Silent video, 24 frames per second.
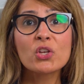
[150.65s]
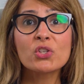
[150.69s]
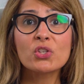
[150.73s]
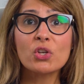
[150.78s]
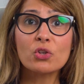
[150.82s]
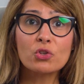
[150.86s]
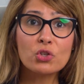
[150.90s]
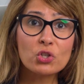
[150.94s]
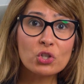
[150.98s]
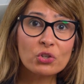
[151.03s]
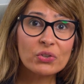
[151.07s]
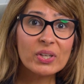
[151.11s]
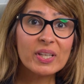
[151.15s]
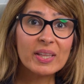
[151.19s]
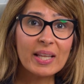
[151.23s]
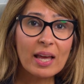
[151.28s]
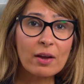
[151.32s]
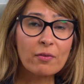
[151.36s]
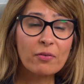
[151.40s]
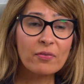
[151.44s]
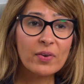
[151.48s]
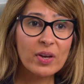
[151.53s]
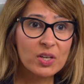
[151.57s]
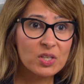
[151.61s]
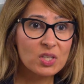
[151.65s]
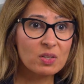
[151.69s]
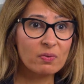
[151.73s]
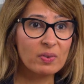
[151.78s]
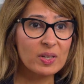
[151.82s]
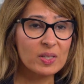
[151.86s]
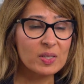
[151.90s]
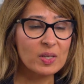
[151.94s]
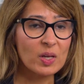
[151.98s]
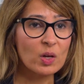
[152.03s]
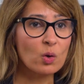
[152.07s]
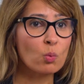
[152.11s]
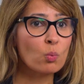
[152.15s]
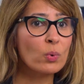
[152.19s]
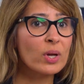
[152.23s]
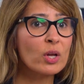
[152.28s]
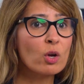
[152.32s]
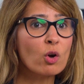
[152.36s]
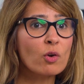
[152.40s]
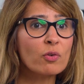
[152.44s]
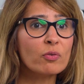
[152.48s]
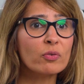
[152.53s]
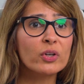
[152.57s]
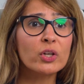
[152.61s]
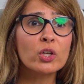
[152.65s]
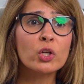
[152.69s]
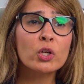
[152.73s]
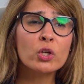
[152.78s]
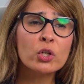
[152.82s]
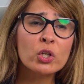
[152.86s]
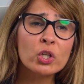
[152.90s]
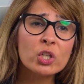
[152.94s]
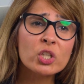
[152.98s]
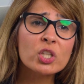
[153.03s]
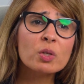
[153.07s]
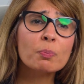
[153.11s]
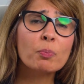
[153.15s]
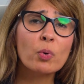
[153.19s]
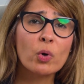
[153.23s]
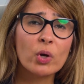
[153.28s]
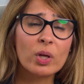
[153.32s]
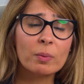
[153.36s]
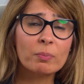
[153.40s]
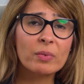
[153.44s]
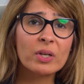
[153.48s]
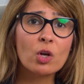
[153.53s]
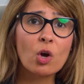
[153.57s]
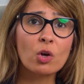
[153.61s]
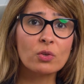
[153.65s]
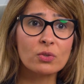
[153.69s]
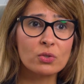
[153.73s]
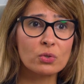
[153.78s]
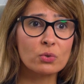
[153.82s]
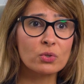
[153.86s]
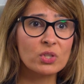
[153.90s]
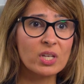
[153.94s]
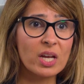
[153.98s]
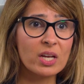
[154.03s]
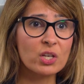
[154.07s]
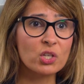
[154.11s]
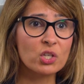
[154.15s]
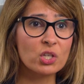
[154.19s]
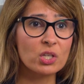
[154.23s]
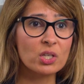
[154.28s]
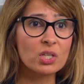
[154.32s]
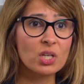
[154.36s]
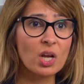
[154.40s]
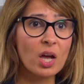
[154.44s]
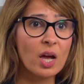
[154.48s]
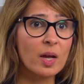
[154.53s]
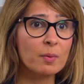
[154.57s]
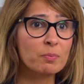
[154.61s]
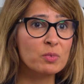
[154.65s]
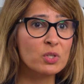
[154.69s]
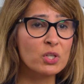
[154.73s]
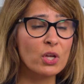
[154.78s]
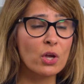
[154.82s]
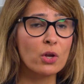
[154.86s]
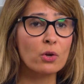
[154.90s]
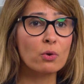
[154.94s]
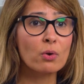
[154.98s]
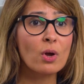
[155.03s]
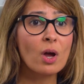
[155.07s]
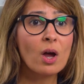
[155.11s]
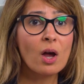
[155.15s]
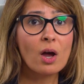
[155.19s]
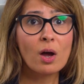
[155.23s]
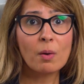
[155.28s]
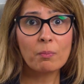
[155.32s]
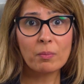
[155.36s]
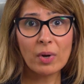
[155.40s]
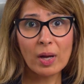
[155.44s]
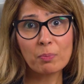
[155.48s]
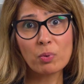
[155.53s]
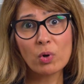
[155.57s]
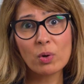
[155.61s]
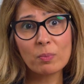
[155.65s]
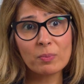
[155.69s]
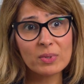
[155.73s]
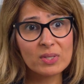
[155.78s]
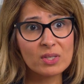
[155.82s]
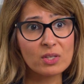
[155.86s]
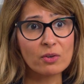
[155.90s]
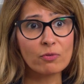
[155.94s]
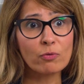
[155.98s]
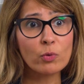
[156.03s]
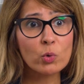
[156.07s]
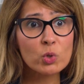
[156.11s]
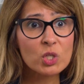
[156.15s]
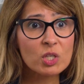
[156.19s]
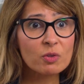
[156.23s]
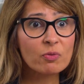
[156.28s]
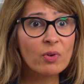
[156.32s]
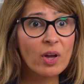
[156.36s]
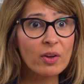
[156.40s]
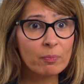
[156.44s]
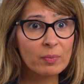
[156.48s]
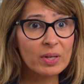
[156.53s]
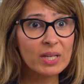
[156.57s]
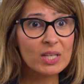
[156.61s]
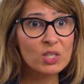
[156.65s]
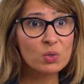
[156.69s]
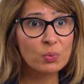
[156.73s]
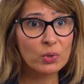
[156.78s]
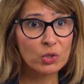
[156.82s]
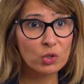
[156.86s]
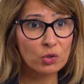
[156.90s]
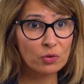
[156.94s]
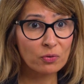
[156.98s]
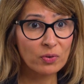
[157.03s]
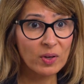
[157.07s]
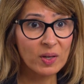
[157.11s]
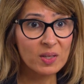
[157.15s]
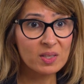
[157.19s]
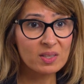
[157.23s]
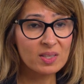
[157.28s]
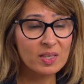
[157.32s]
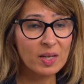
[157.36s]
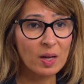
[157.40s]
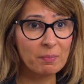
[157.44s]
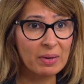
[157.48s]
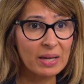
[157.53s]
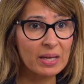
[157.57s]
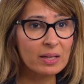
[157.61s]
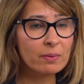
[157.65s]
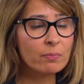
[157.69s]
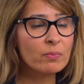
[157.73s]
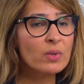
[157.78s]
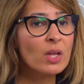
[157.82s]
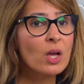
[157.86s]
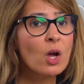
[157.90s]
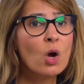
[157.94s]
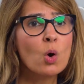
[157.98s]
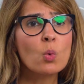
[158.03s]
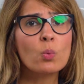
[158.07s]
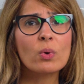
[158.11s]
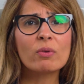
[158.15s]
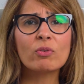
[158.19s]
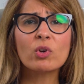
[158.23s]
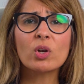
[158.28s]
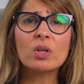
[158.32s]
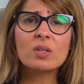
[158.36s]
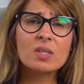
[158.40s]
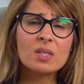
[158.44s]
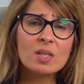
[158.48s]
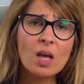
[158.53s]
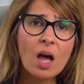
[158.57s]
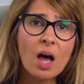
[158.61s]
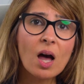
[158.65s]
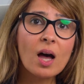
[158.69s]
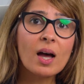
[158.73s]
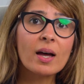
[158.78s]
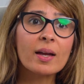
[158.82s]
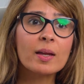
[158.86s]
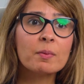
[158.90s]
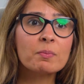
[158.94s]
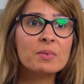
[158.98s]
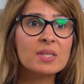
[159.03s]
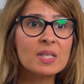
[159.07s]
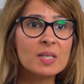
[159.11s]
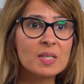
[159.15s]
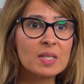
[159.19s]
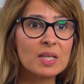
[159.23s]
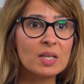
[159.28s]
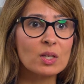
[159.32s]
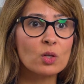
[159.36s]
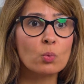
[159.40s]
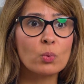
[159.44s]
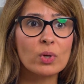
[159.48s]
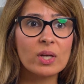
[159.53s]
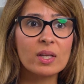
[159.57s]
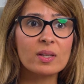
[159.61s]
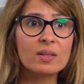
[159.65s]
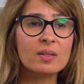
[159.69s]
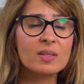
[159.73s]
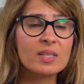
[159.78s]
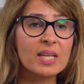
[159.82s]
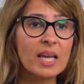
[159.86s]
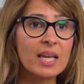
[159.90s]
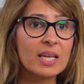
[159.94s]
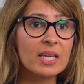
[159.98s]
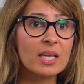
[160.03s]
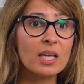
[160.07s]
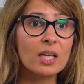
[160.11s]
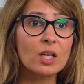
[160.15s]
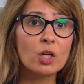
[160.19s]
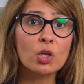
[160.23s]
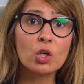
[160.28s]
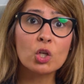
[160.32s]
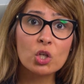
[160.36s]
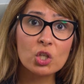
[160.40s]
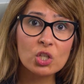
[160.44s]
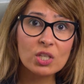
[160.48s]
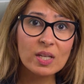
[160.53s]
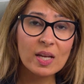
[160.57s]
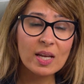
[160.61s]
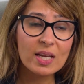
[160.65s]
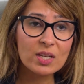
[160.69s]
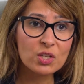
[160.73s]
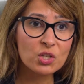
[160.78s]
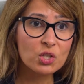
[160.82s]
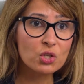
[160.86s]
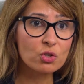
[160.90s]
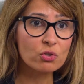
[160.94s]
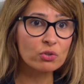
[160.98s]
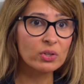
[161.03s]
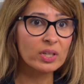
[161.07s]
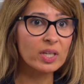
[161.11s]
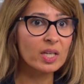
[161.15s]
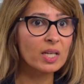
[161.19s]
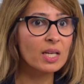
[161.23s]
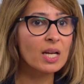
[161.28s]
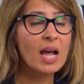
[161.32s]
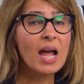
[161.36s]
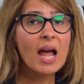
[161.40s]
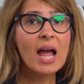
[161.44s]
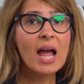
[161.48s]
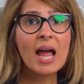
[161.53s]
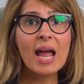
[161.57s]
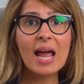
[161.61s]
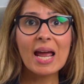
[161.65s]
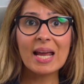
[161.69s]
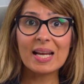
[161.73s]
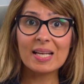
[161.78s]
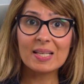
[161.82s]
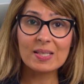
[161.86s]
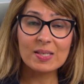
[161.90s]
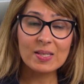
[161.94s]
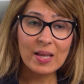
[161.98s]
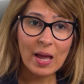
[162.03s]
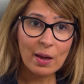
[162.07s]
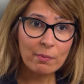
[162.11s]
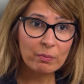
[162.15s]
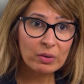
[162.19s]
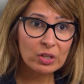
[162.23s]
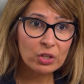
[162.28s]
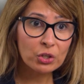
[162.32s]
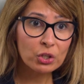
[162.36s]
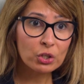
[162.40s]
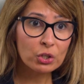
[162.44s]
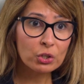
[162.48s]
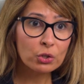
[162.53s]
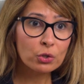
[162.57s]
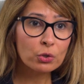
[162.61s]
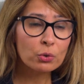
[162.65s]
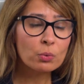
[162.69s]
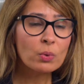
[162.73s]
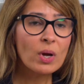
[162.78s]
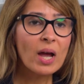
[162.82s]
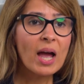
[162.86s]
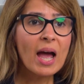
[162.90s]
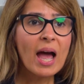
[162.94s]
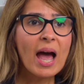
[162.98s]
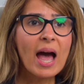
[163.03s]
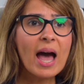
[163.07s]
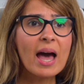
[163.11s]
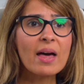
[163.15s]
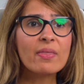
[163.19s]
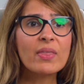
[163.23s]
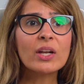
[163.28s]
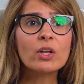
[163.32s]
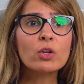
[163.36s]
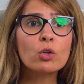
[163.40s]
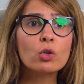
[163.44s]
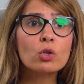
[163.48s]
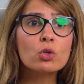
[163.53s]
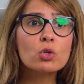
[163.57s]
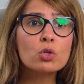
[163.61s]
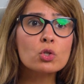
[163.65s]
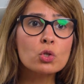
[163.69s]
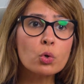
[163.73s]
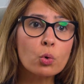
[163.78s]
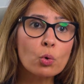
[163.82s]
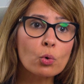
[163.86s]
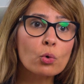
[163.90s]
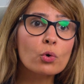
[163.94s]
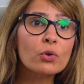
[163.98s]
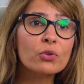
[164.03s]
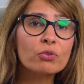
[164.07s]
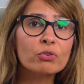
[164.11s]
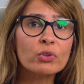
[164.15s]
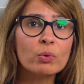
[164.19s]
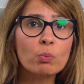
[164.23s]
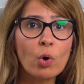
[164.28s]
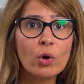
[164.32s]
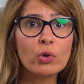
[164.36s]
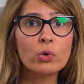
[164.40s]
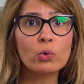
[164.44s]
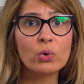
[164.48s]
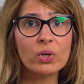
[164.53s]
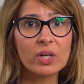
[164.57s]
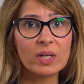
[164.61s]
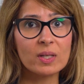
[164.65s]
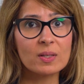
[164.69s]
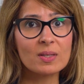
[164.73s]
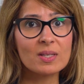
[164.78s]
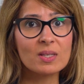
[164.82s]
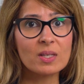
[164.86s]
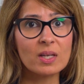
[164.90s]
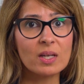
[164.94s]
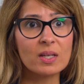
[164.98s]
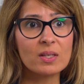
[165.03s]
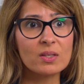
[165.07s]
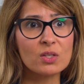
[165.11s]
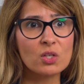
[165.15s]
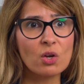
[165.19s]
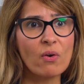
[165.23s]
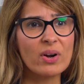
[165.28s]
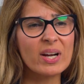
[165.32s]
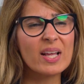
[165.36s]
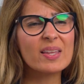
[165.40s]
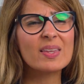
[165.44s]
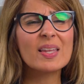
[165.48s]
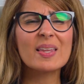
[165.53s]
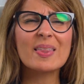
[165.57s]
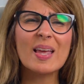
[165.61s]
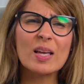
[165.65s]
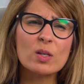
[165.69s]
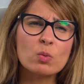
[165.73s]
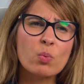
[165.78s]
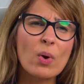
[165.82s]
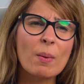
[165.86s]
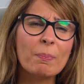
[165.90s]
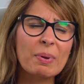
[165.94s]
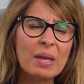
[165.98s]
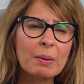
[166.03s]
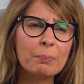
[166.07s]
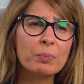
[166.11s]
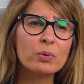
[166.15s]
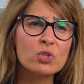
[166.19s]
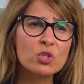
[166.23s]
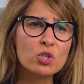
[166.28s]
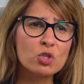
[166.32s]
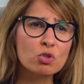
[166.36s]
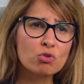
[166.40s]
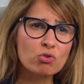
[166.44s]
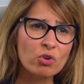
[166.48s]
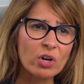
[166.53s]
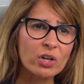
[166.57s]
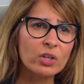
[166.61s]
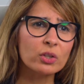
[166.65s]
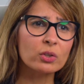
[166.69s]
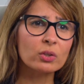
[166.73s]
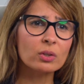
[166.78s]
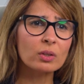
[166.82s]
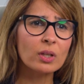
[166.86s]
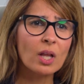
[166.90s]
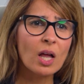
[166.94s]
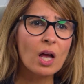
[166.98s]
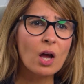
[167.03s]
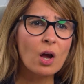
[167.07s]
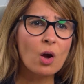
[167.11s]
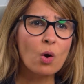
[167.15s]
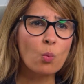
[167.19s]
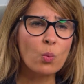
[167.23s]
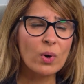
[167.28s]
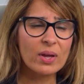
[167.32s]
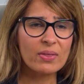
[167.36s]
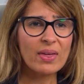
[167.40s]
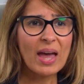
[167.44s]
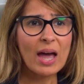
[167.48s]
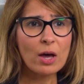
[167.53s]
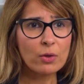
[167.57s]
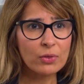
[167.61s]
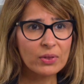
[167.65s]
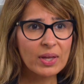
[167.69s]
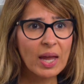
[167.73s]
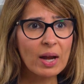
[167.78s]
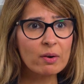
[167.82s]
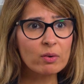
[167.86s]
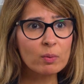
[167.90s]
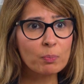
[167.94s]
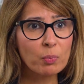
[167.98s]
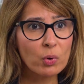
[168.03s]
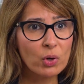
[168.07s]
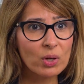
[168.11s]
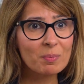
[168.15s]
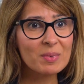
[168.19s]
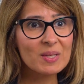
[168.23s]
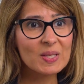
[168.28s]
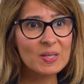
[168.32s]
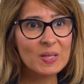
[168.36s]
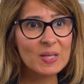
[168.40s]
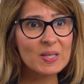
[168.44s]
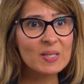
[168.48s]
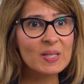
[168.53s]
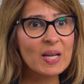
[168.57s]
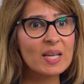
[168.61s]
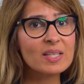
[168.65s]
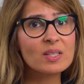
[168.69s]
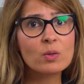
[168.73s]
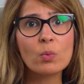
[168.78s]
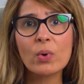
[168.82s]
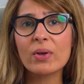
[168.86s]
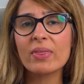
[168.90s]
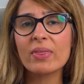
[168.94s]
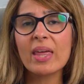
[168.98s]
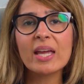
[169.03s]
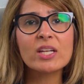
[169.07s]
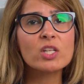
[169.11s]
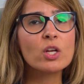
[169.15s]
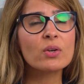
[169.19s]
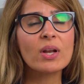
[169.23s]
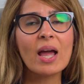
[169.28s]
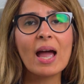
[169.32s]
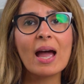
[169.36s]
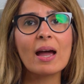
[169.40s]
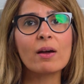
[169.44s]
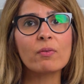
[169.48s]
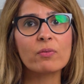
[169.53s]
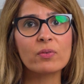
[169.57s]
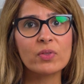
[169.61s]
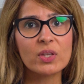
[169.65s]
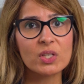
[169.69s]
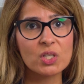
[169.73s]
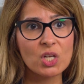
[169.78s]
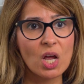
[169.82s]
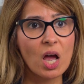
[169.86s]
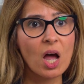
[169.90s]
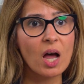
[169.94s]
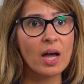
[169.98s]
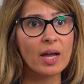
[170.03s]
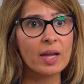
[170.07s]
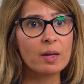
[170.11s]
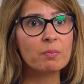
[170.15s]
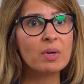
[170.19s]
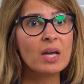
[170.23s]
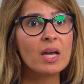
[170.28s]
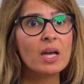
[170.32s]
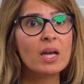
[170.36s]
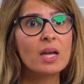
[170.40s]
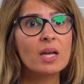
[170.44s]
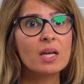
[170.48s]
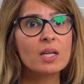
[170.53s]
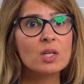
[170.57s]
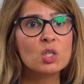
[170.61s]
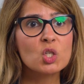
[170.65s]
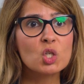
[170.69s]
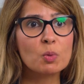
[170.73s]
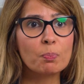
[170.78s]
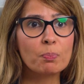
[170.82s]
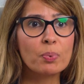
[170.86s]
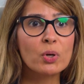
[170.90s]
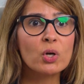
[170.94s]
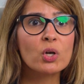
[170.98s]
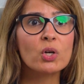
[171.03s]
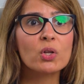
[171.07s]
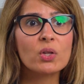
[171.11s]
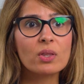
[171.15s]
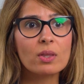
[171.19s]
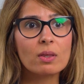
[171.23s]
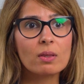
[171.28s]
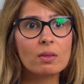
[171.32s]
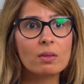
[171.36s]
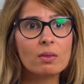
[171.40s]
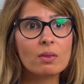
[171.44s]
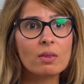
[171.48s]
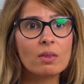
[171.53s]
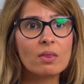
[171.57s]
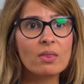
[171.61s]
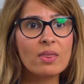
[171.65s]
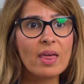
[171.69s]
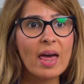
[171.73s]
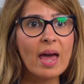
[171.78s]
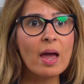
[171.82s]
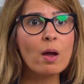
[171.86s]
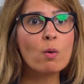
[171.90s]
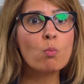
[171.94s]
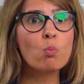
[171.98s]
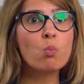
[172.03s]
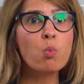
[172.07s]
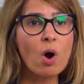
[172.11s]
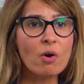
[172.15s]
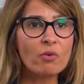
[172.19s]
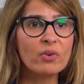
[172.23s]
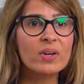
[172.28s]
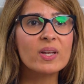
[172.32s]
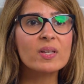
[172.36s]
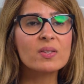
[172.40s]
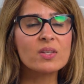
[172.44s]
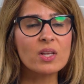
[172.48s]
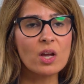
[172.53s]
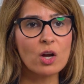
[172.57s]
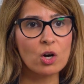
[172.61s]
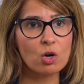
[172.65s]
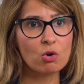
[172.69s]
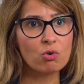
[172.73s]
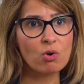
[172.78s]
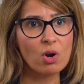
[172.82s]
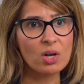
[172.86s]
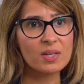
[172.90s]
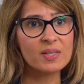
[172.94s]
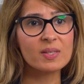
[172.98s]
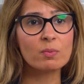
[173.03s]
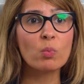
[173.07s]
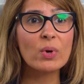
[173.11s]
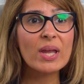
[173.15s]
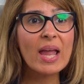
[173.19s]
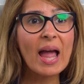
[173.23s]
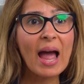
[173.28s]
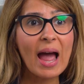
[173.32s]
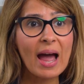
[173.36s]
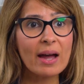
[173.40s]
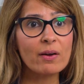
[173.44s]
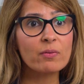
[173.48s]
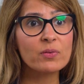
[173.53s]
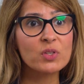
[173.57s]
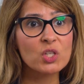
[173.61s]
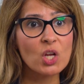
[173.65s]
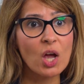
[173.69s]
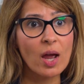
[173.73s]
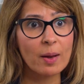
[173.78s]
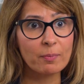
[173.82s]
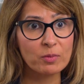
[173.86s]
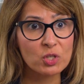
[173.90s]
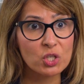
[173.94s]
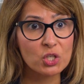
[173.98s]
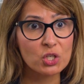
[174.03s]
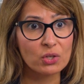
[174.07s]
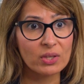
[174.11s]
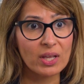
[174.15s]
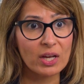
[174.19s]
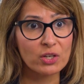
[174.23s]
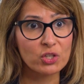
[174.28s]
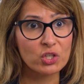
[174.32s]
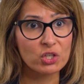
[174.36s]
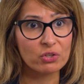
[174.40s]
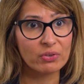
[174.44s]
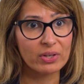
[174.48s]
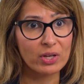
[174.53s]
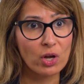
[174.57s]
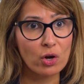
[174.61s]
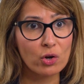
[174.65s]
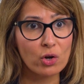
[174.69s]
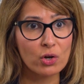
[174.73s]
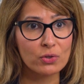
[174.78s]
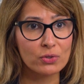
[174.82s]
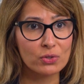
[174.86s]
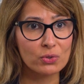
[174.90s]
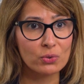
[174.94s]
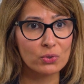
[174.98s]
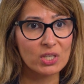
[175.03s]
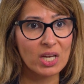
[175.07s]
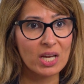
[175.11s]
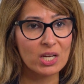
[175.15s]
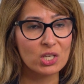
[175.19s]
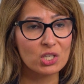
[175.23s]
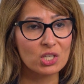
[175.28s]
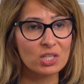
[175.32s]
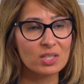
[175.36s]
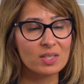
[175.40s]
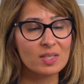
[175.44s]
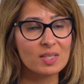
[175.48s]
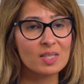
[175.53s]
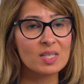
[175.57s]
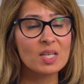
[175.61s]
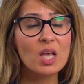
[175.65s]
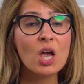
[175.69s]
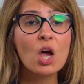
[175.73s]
So during that first visit, we offer a good appointment consultation time. So my appointments are 45 minutes when you first come in. We've got time to deal with taking a good history, examine you, and then talk through what your concerns are. And I think that's where people struggle with healthcare appointments these days, where they don't have the time to put their worries across. And we have time to do that during our consultations.